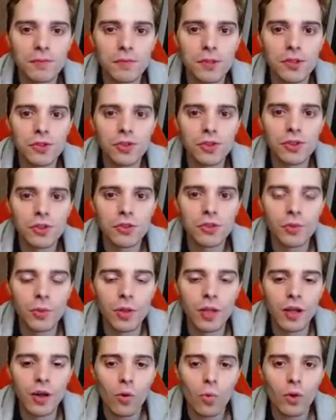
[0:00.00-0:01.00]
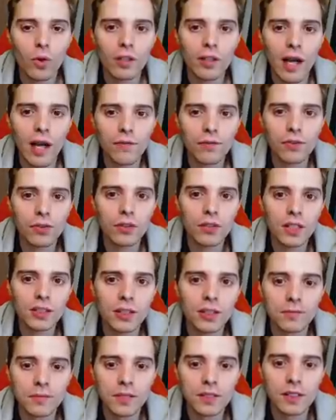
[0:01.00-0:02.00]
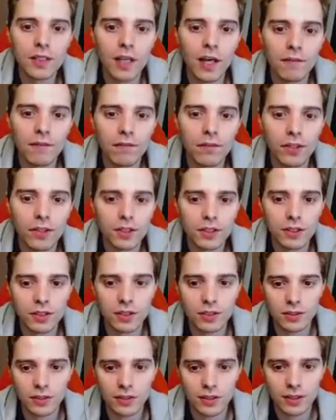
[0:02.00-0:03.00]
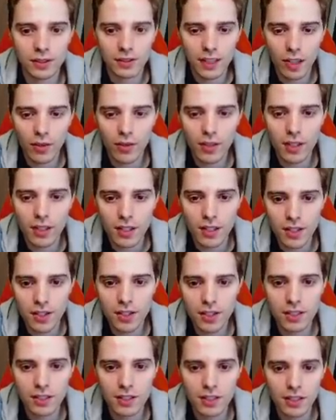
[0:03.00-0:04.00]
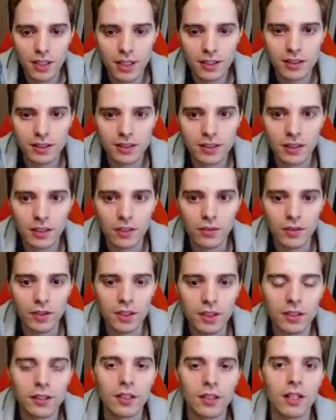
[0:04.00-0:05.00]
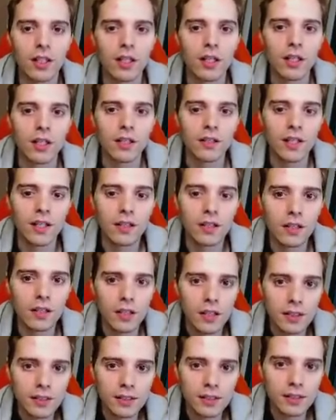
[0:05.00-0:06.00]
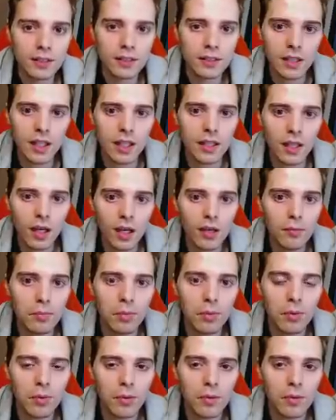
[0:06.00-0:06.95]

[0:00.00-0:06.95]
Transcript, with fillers: Mewtwo. We will have to gust up this guy first. Accelerate energies nice and slowly. Then gust this guy up.